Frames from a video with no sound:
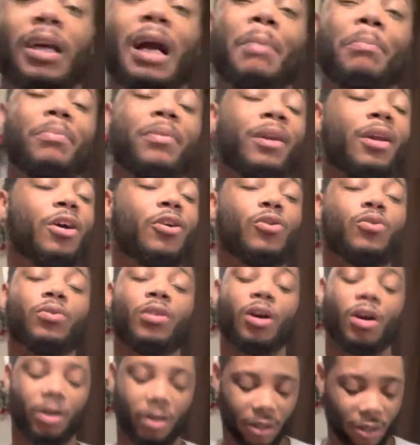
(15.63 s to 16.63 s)
I'm no
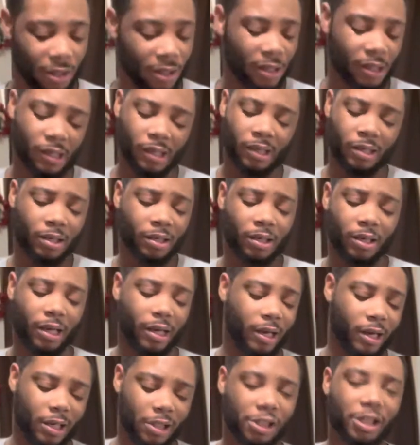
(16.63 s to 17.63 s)
longer a
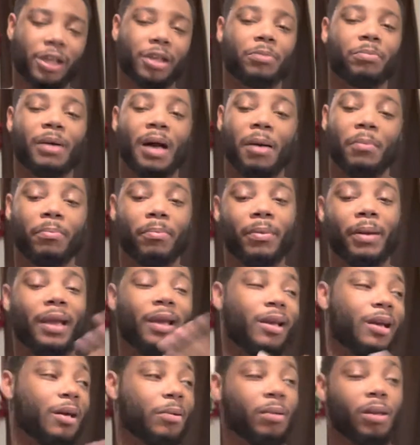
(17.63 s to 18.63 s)
hair channel, but I might
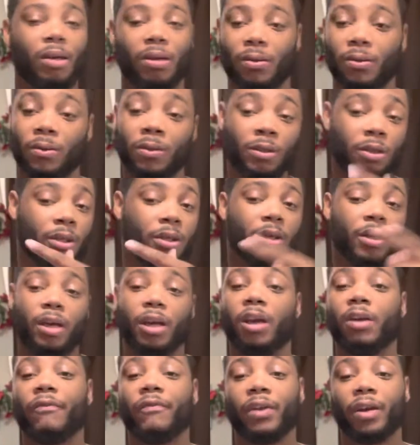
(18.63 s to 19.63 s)
upload
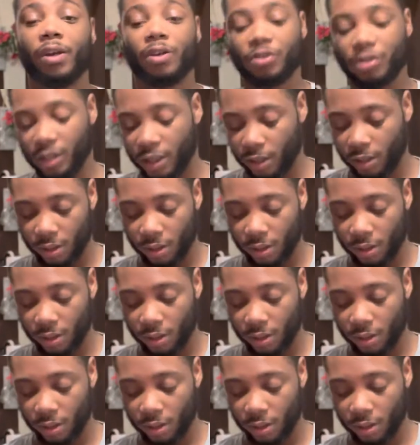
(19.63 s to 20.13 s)
hair videos here and